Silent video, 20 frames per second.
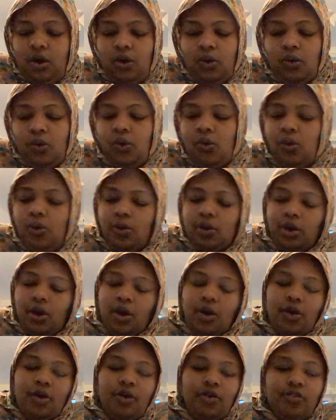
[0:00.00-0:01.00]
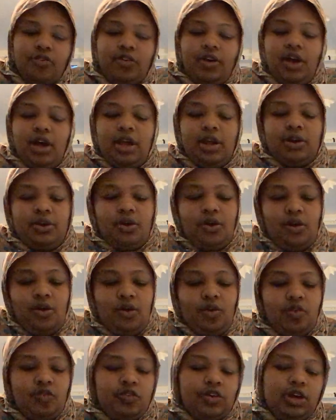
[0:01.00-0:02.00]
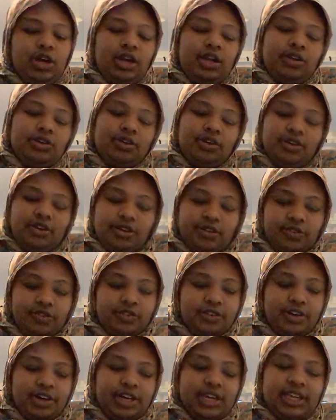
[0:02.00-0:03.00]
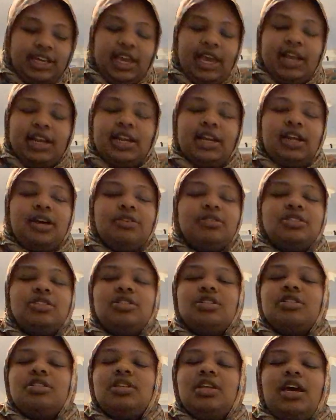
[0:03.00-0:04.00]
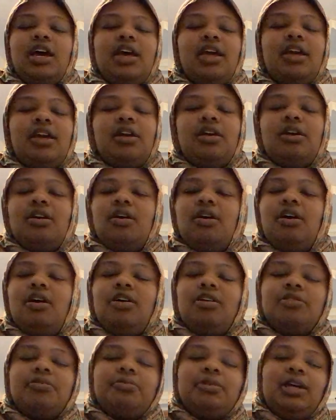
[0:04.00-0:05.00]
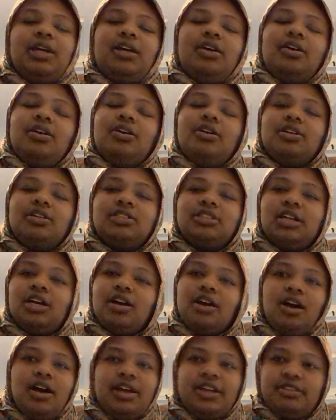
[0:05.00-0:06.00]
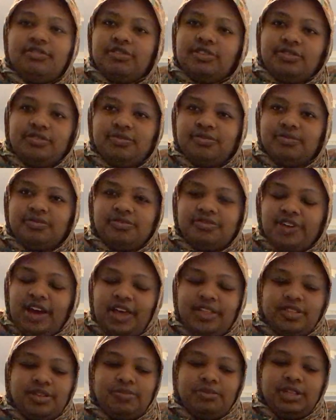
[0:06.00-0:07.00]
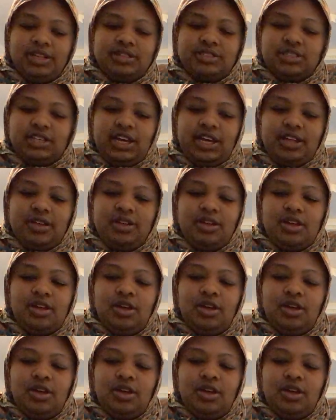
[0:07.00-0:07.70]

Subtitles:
all over and over and over again. And I was just like, oh my gosh, I can't even fathom this. Like,